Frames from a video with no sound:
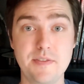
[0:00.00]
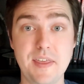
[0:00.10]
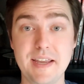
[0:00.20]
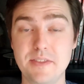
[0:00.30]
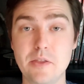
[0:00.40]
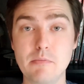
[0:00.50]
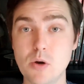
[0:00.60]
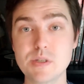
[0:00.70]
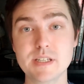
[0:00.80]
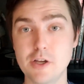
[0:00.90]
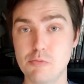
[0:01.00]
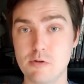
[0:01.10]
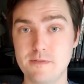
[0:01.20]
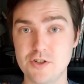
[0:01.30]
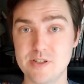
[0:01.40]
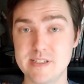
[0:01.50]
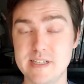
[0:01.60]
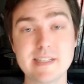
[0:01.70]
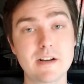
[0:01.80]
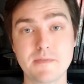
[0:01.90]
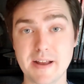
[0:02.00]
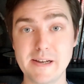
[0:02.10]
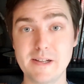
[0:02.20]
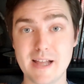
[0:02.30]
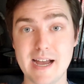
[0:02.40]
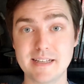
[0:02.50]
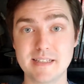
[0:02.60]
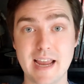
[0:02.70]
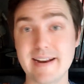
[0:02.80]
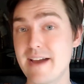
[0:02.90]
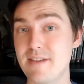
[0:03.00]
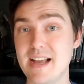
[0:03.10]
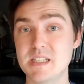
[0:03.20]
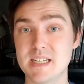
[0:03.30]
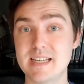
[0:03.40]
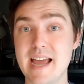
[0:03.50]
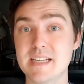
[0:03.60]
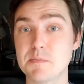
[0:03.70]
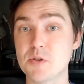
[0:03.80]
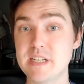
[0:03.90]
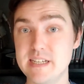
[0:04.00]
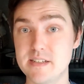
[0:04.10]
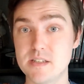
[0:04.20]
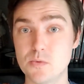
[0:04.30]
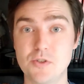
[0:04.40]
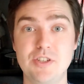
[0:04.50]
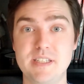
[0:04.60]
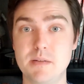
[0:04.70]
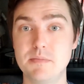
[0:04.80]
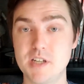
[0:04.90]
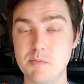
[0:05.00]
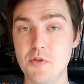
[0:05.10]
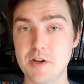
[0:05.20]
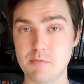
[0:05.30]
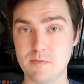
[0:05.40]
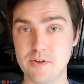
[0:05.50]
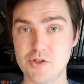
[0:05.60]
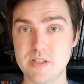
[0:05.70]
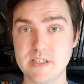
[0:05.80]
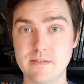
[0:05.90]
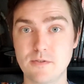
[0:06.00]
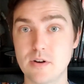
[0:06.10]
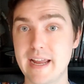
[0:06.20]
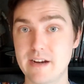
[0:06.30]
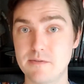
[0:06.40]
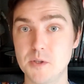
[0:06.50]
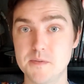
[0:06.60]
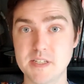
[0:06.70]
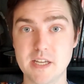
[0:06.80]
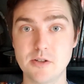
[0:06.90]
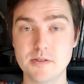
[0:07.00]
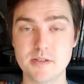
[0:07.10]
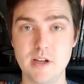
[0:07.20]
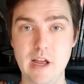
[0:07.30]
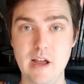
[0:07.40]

They get the most skill proficiencies out of any class and have access to expertise, which lets them double their proficiency for a handful of skills.